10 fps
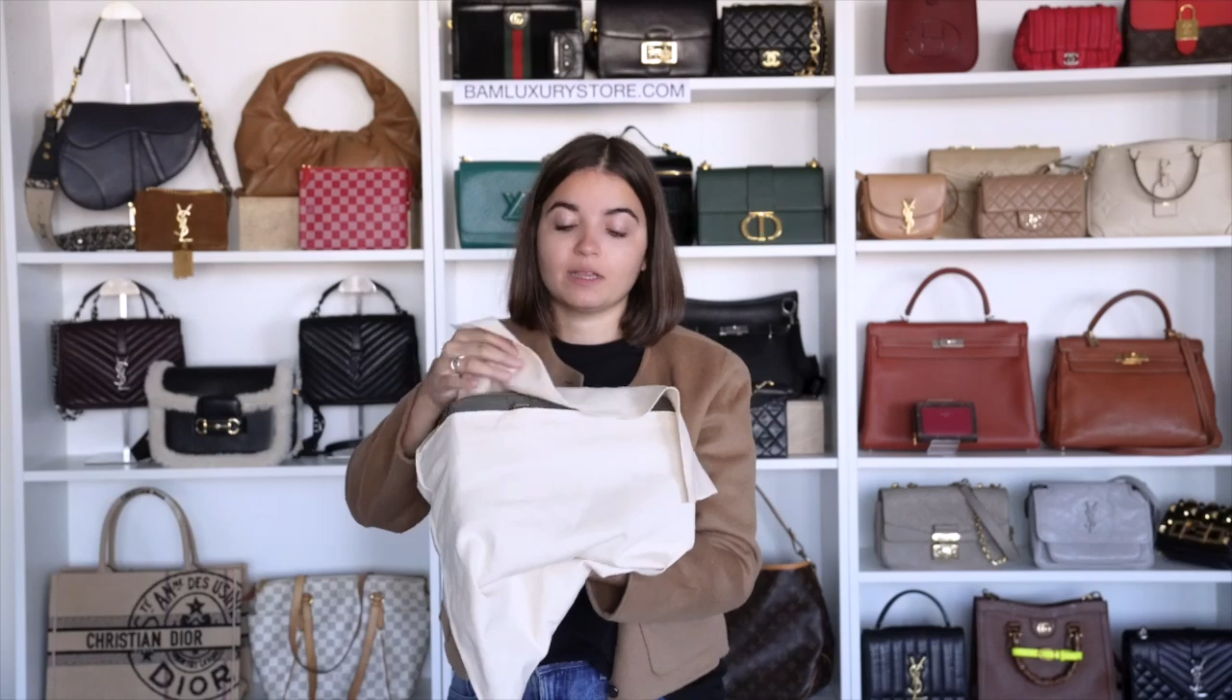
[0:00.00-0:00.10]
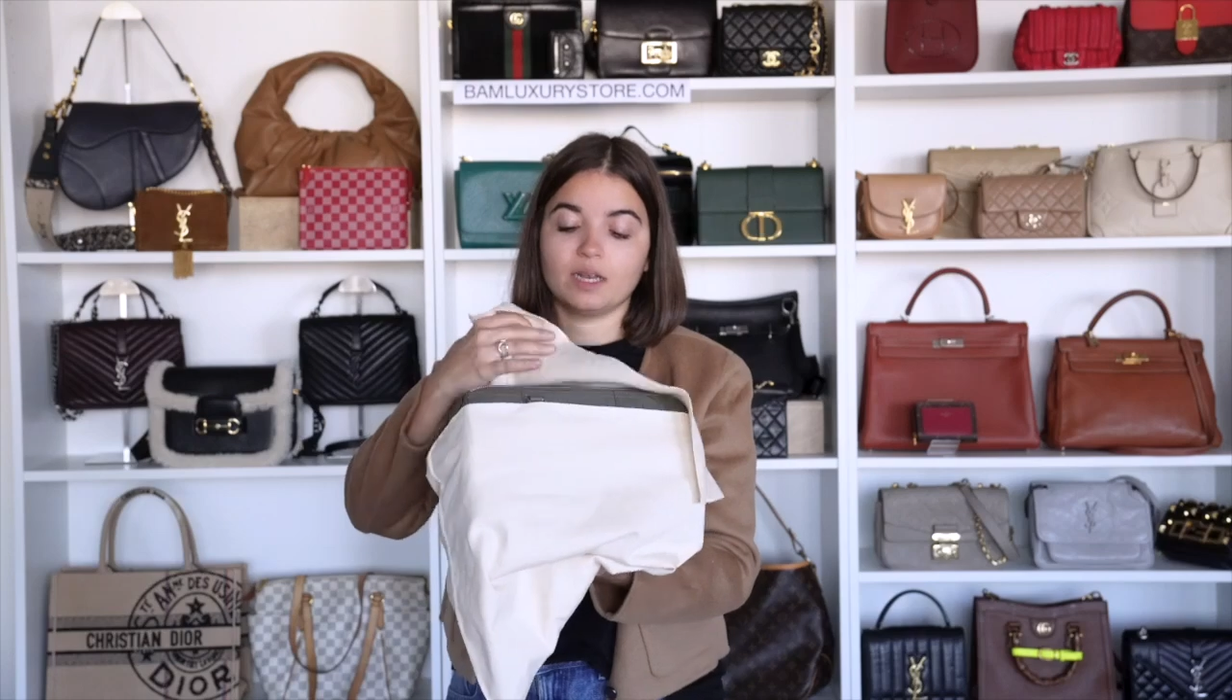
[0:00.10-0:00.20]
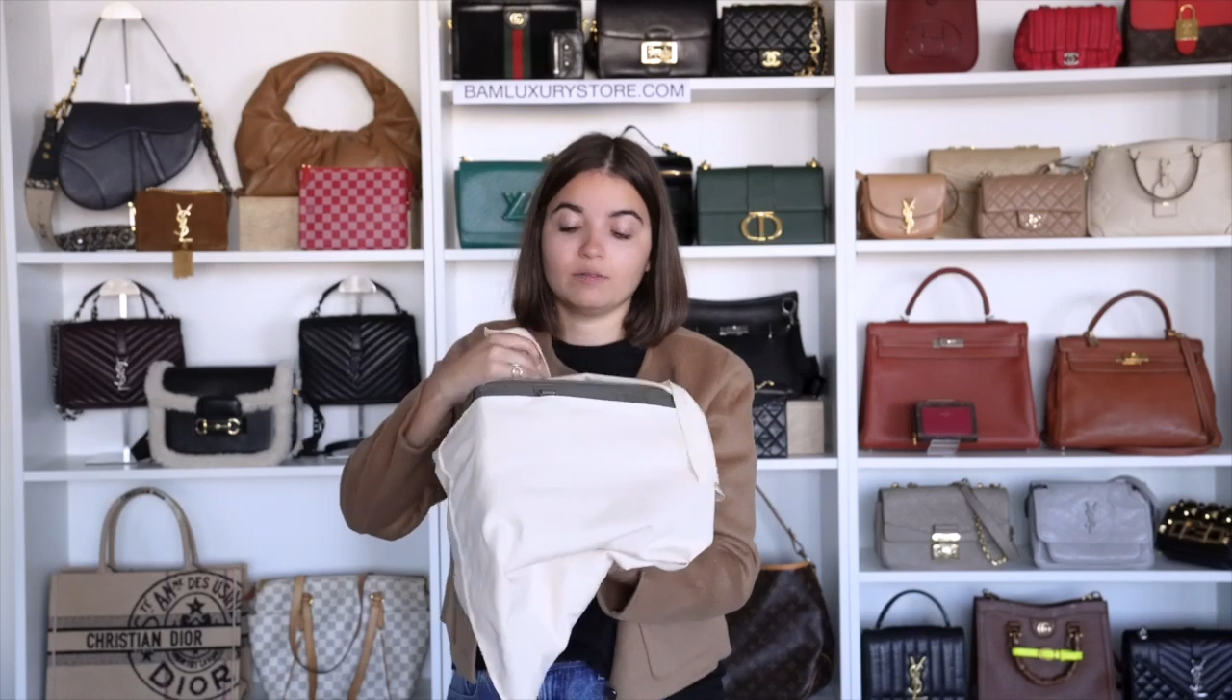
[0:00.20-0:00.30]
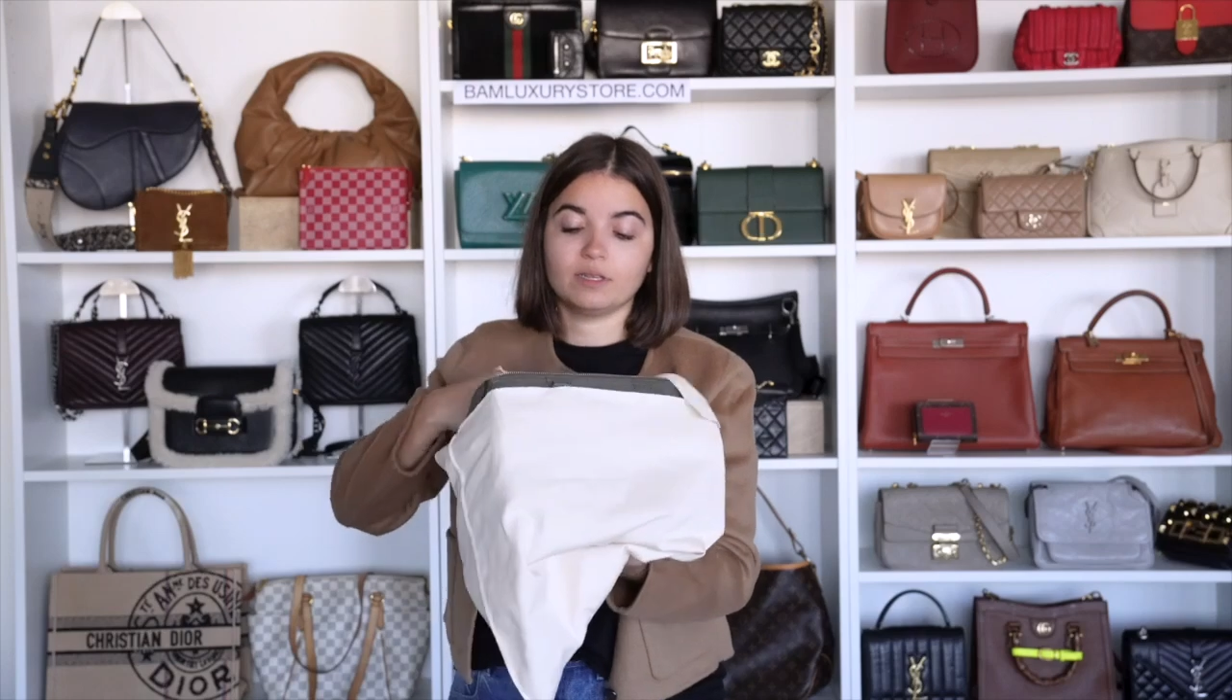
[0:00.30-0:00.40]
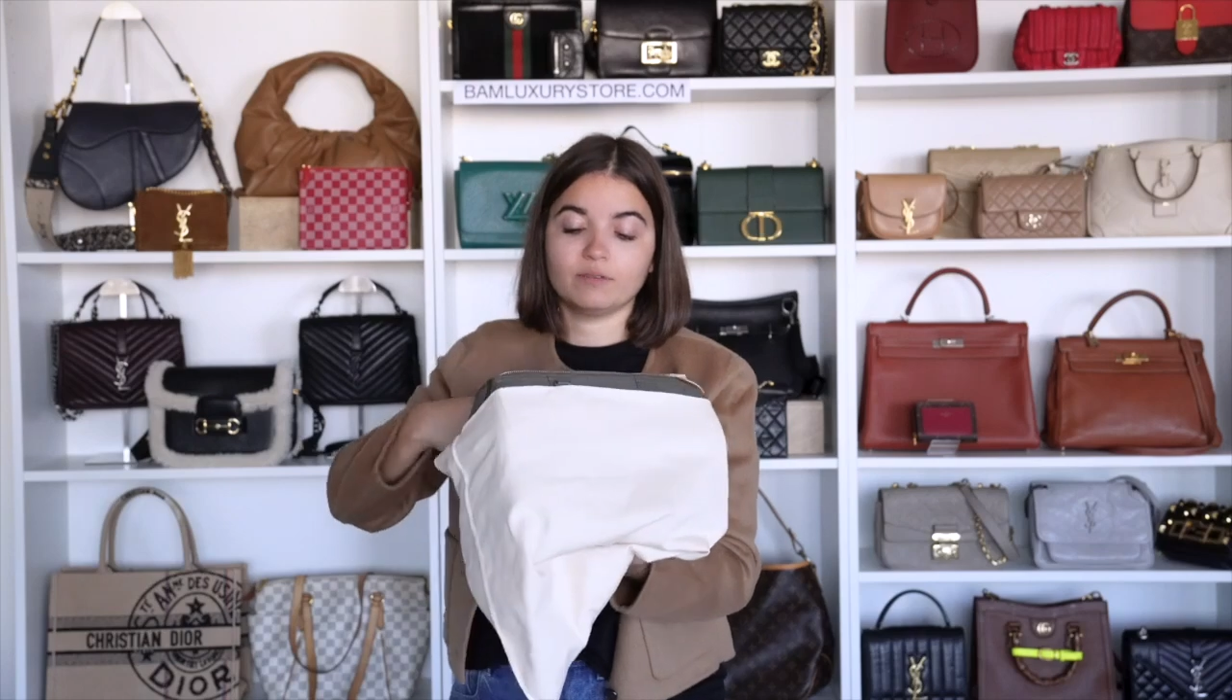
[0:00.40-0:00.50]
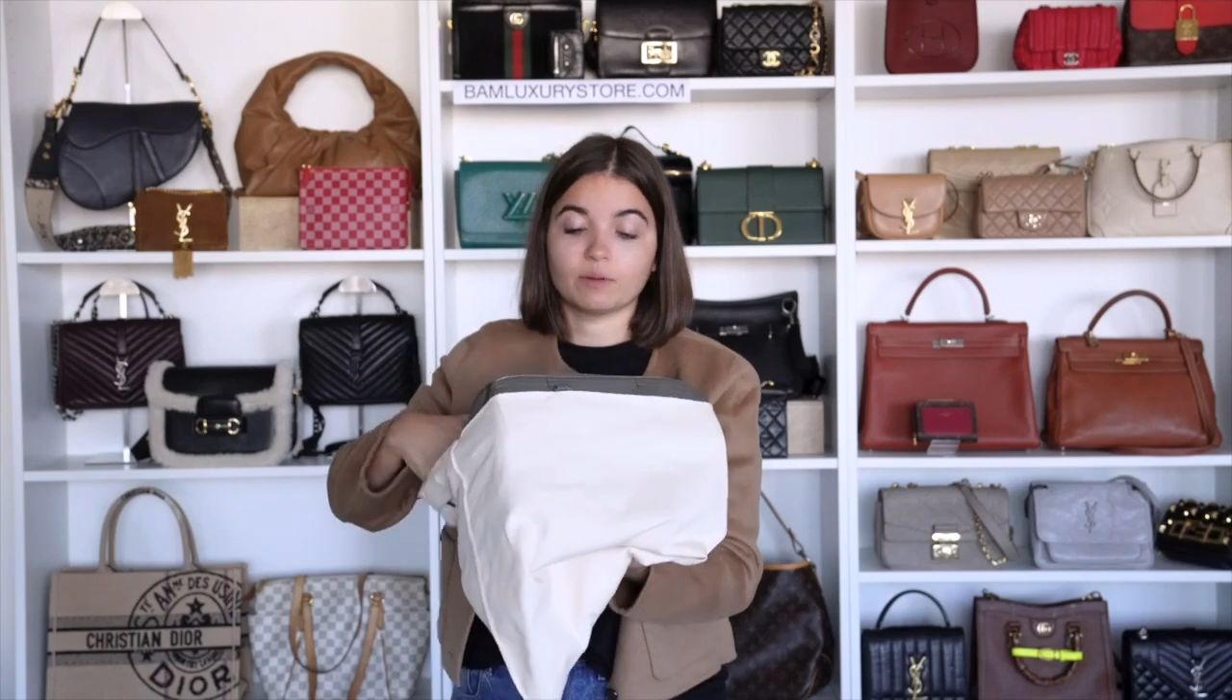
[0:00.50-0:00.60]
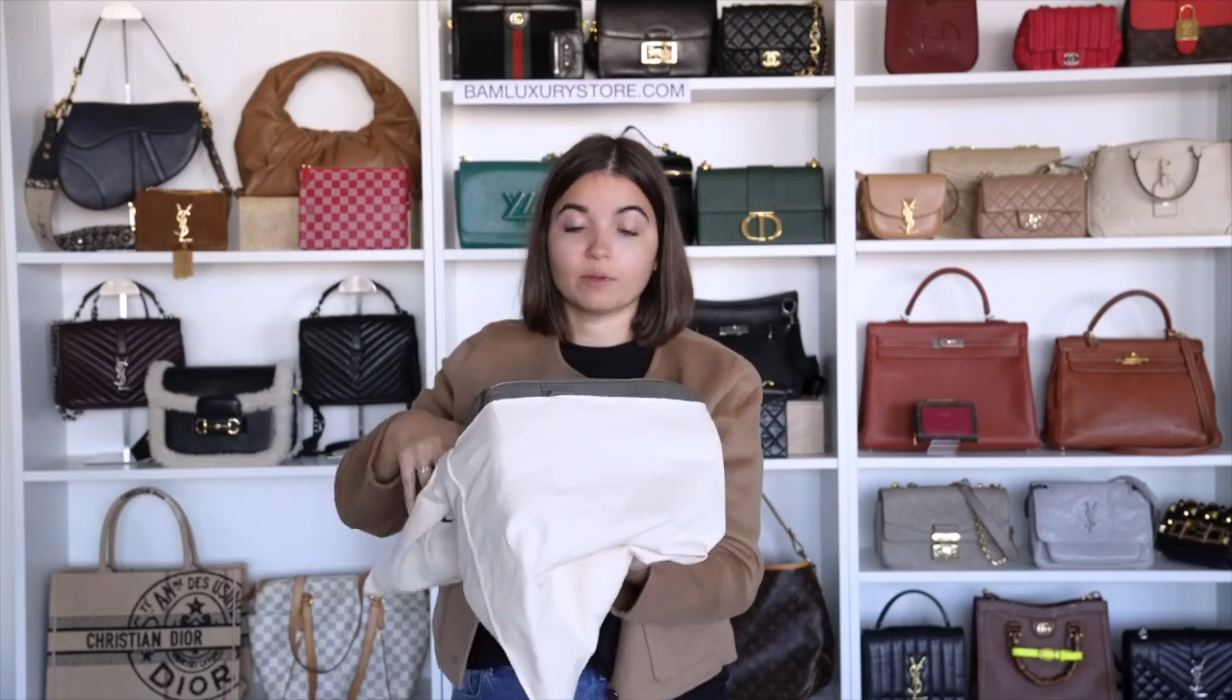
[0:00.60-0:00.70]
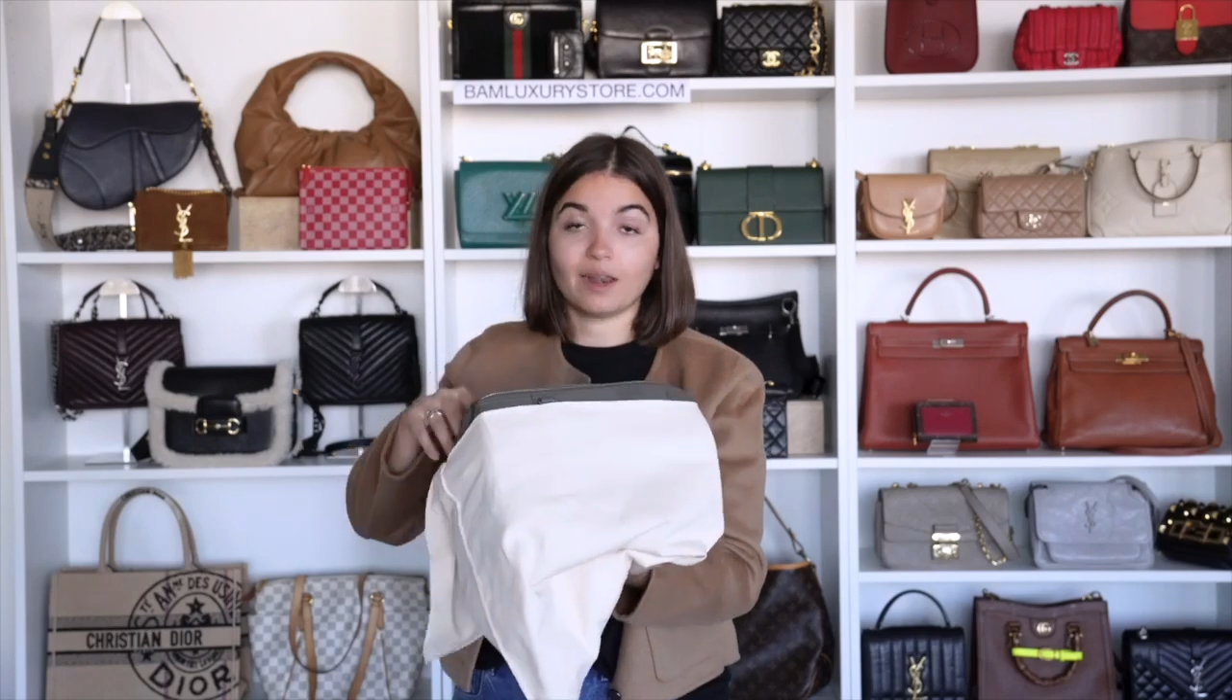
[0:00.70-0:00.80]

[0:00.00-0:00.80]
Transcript: that I received from a